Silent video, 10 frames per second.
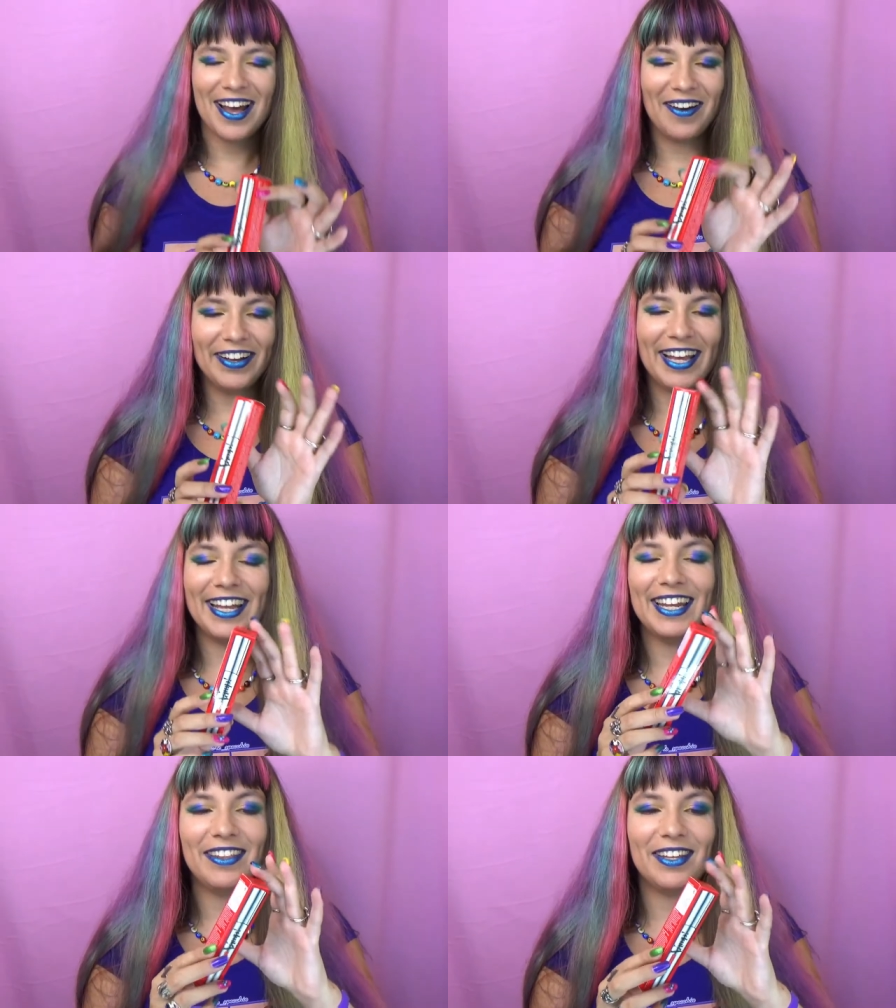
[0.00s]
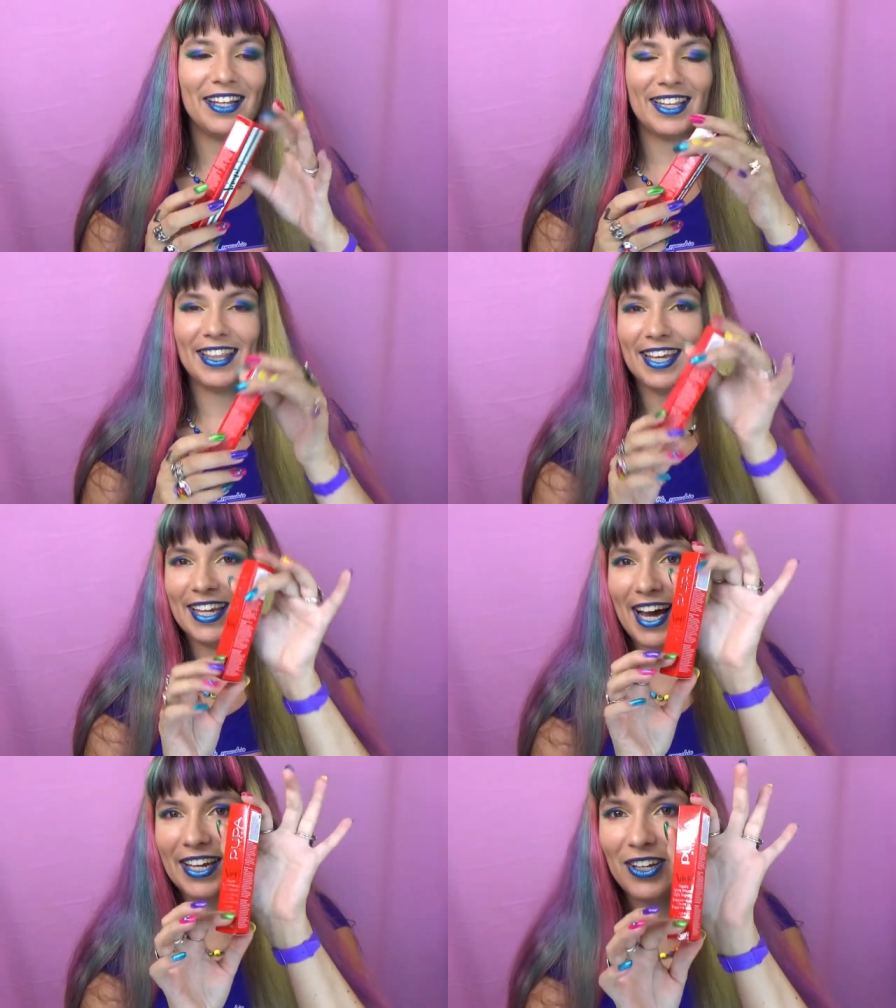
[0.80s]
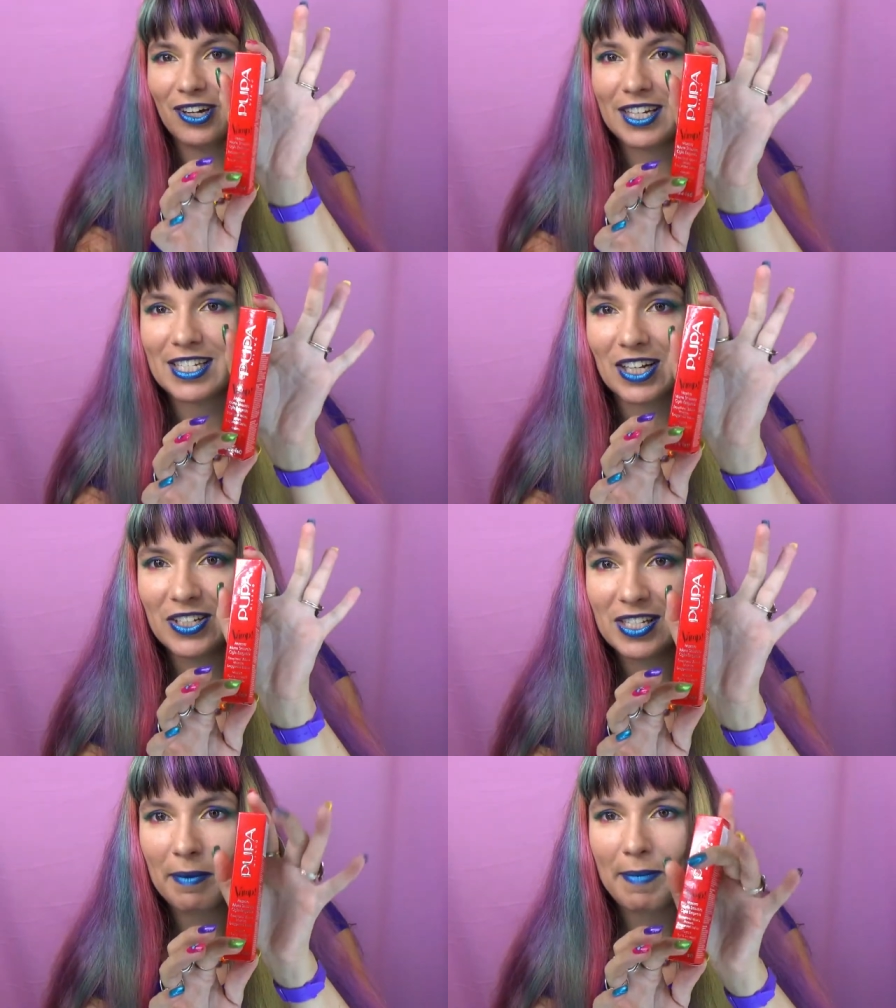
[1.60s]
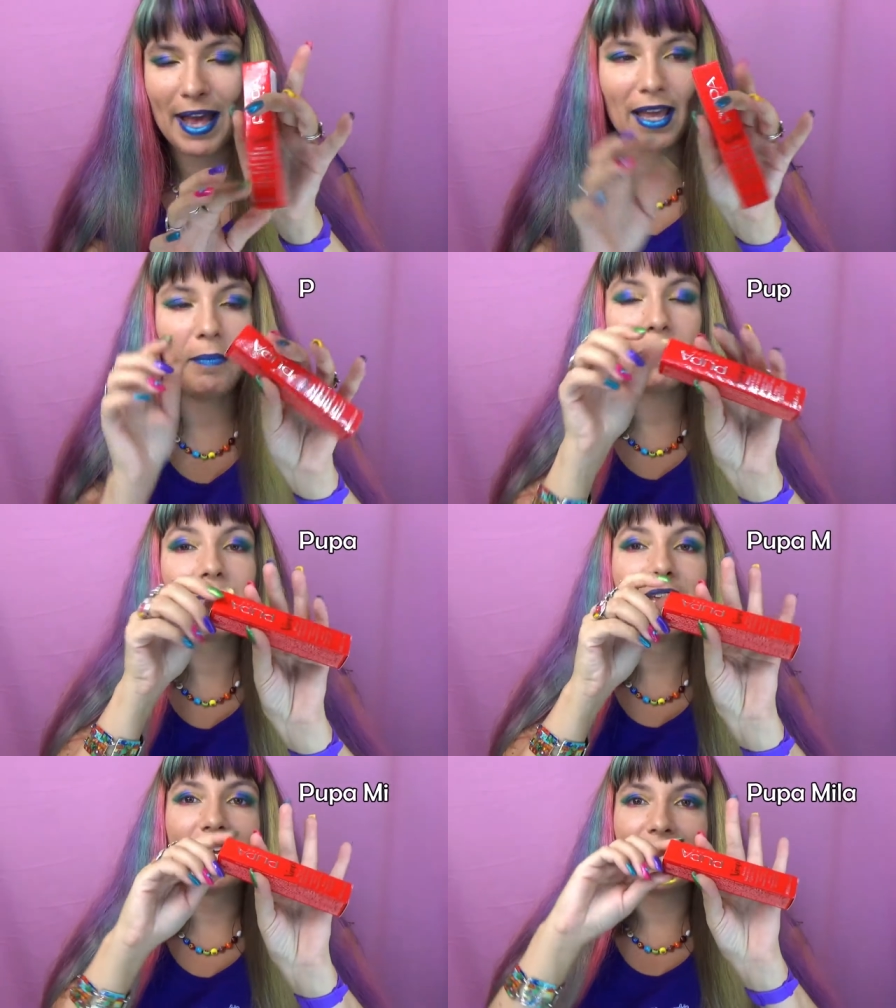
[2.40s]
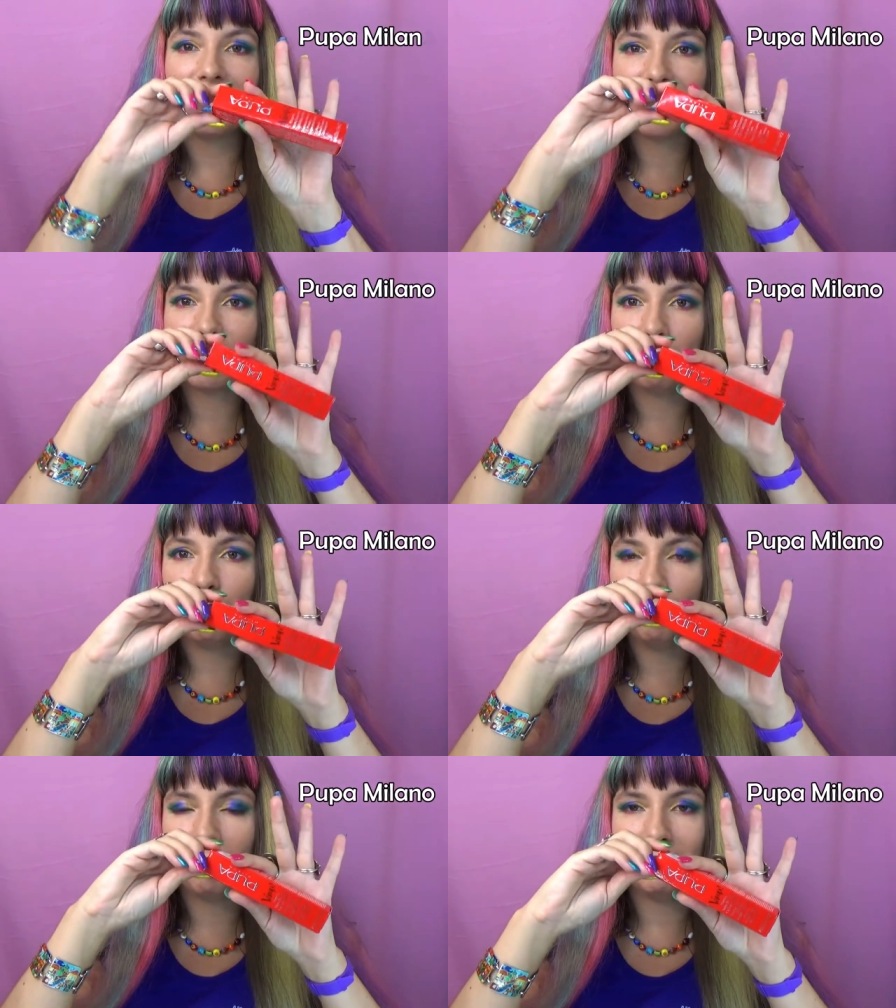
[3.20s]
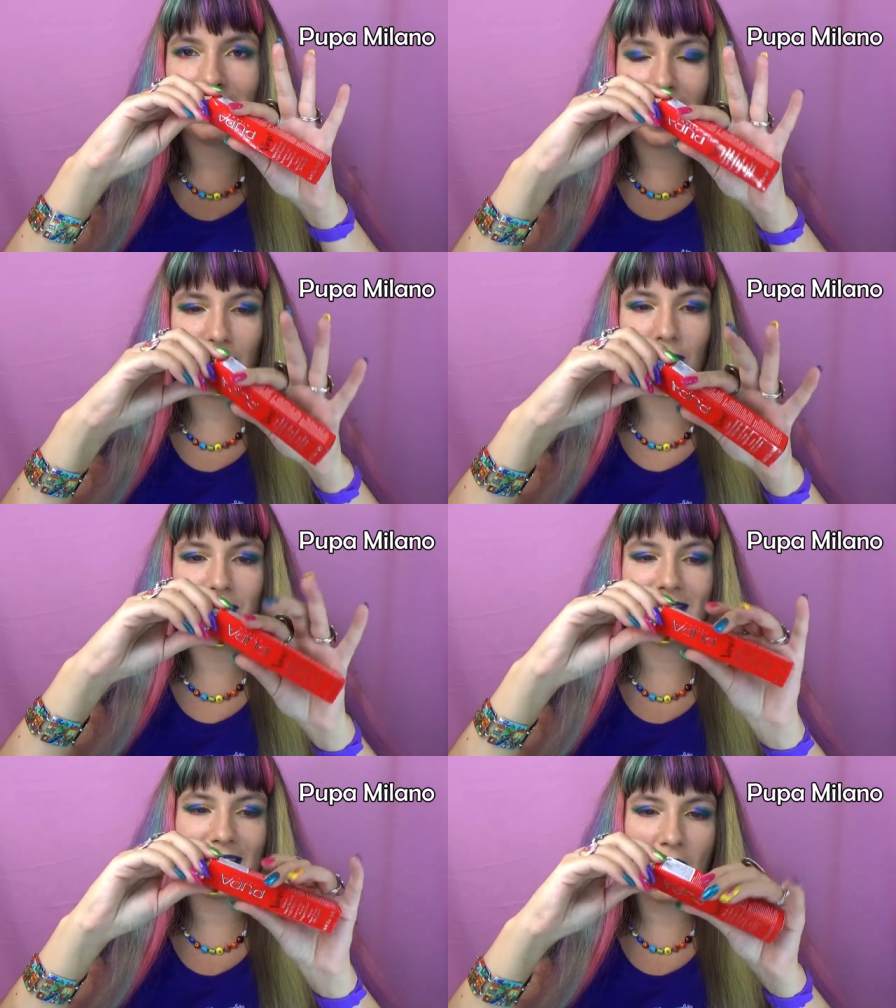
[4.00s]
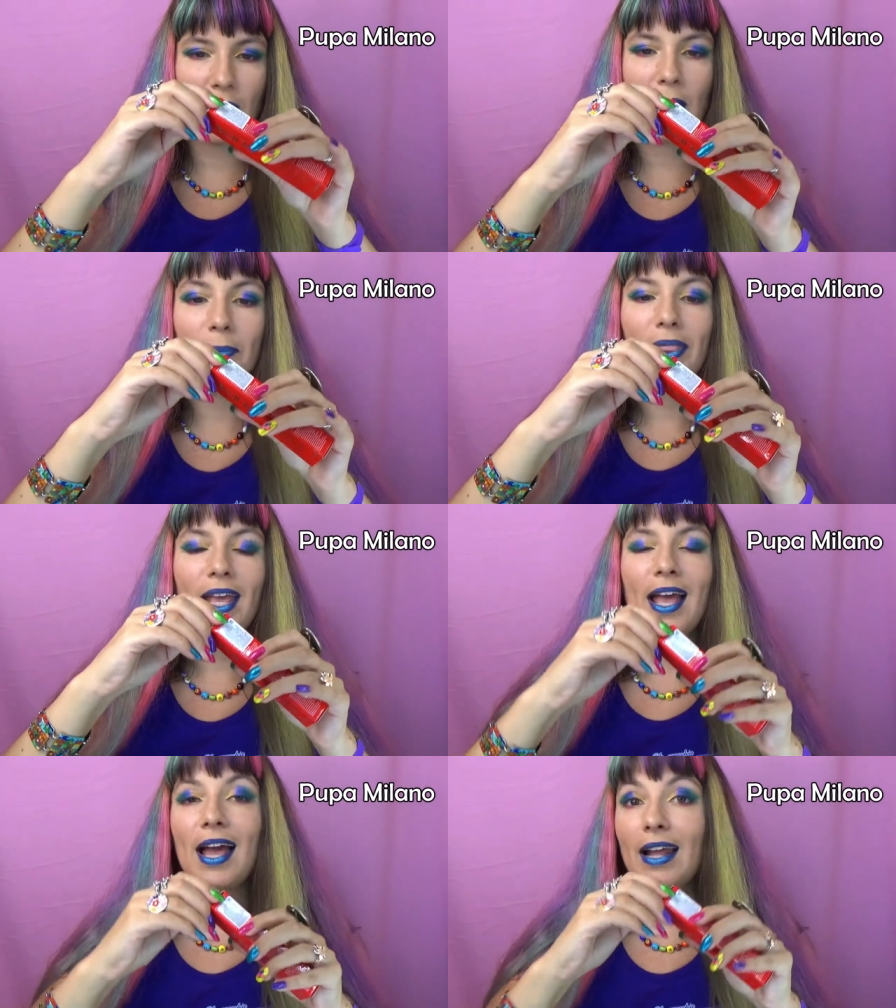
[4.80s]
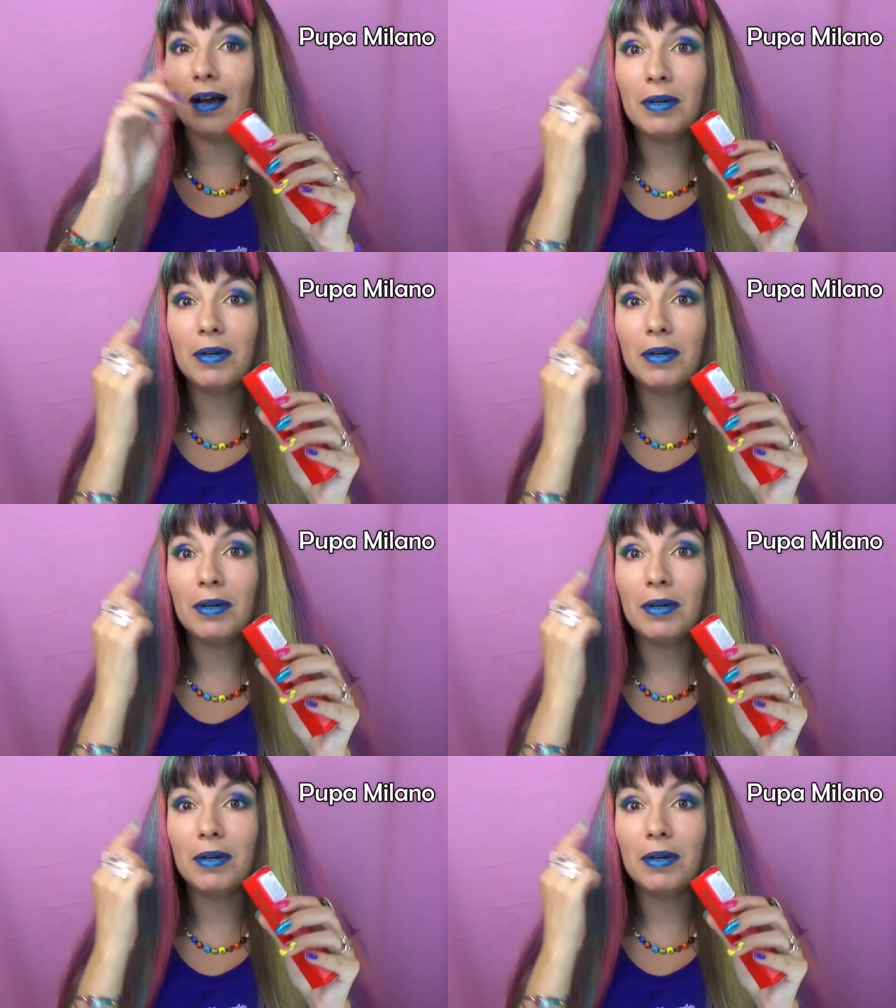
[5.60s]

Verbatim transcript: okay, another thing I got is also backup. This is a Pupa Milano mascara, and I'm